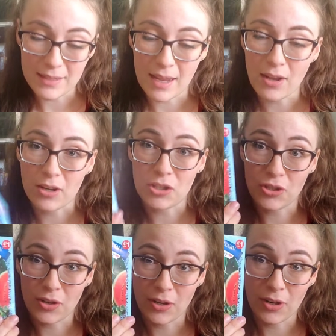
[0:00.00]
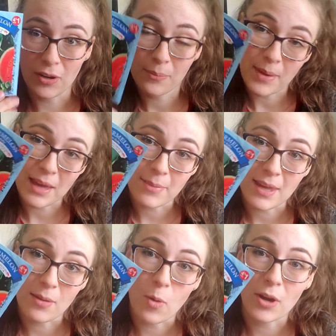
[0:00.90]
got a Sugar
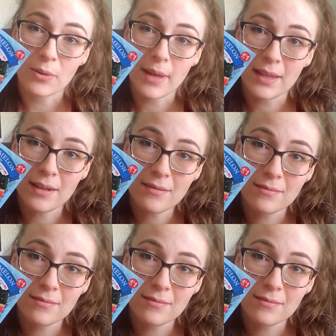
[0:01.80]
Baby watermelon.